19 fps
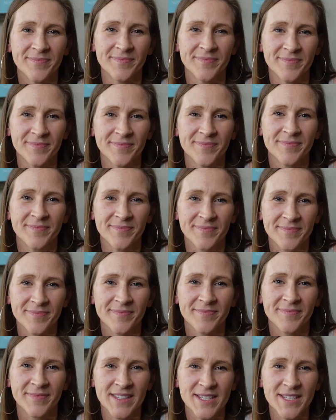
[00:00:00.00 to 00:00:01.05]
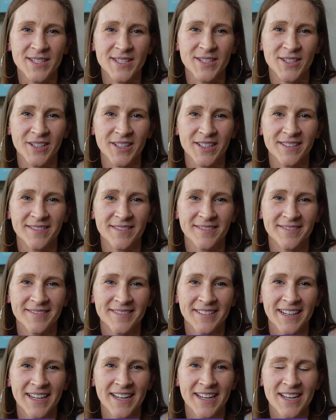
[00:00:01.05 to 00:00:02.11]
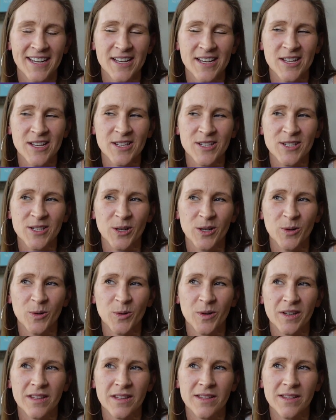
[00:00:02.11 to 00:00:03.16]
Mm, this is good. So,